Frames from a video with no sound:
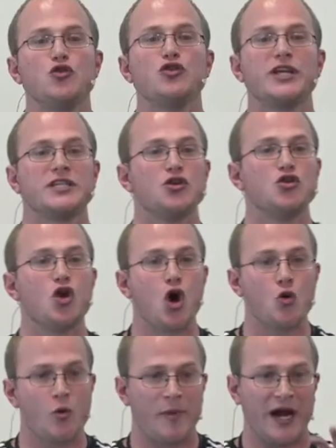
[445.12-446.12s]
You need to
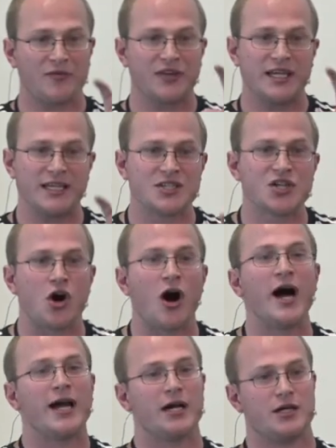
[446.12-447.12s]
know about the
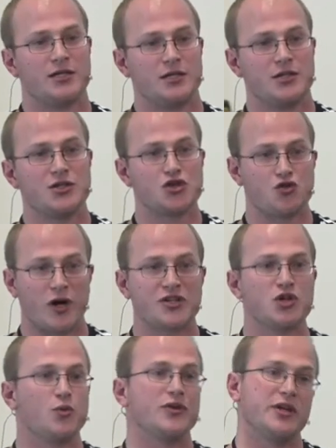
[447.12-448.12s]
entire
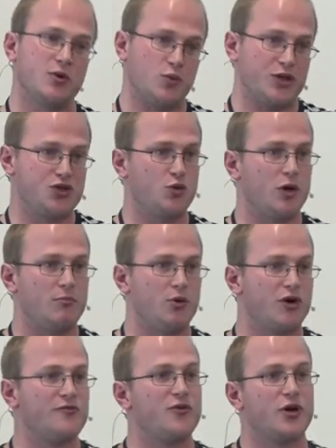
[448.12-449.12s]
structure within which you are
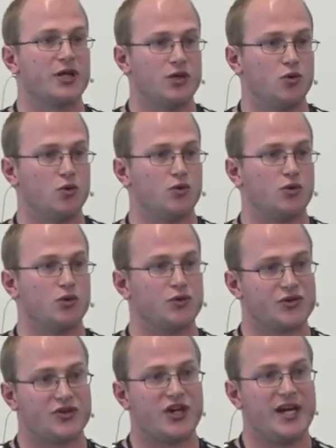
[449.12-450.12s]
modifying your, your
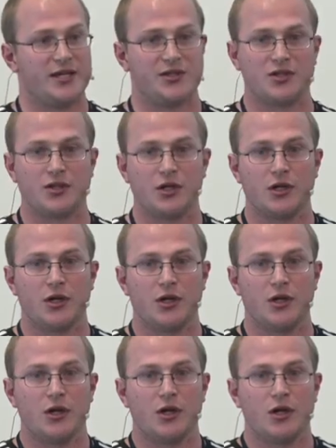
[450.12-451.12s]
state.
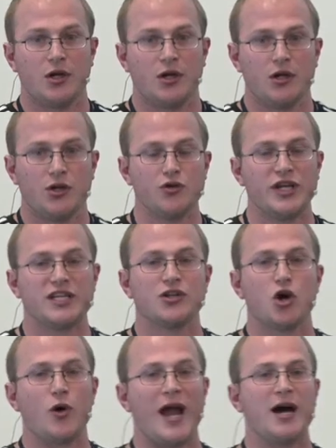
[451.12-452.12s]
You need to
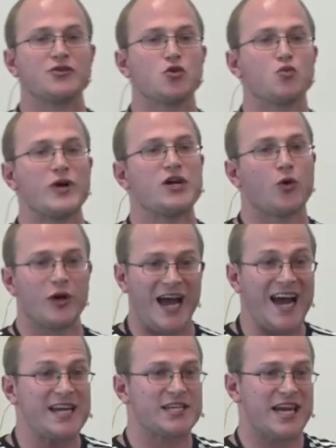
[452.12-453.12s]
know how to
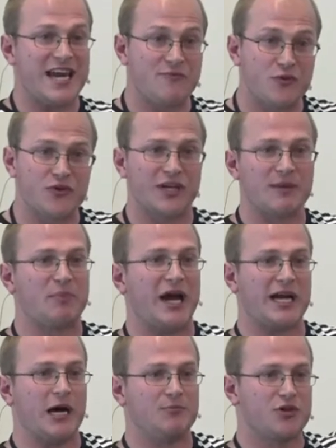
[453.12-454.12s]
recreate everything
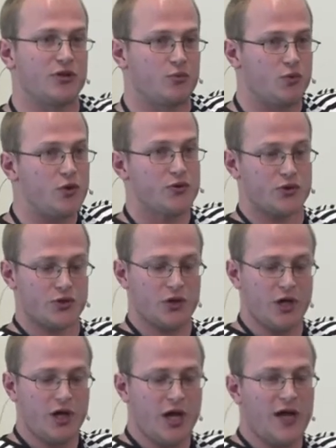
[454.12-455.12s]
back up to the root.
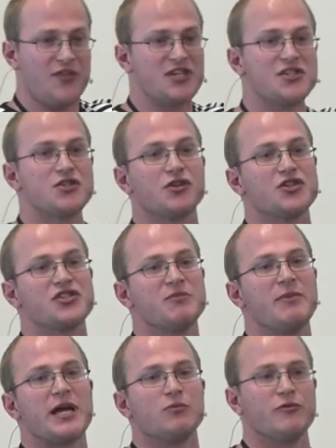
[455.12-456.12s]
This is not just a
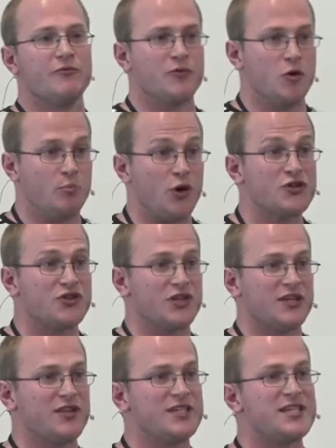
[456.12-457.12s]
matter of
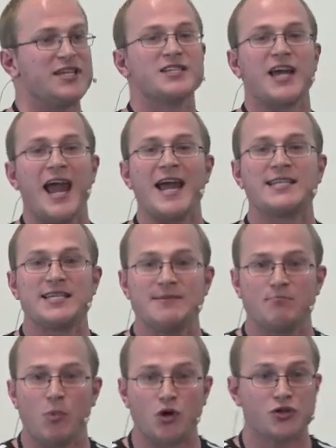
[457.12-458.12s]
verbosity, this is anti
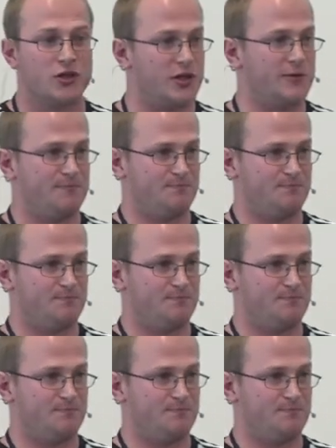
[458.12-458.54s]
modular.